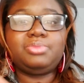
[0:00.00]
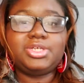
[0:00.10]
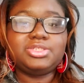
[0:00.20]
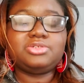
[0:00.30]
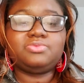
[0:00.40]

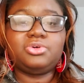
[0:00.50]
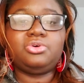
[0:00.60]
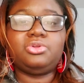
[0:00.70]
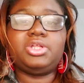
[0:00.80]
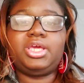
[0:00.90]
plays a
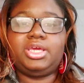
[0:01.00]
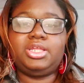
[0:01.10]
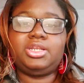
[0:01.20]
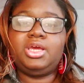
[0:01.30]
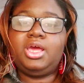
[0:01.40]
role
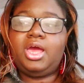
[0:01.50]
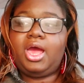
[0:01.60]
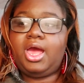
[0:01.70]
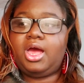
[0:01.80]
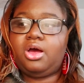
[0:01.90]
in
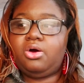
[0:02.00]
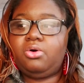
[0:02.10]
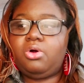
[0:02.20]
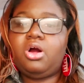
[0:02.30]
how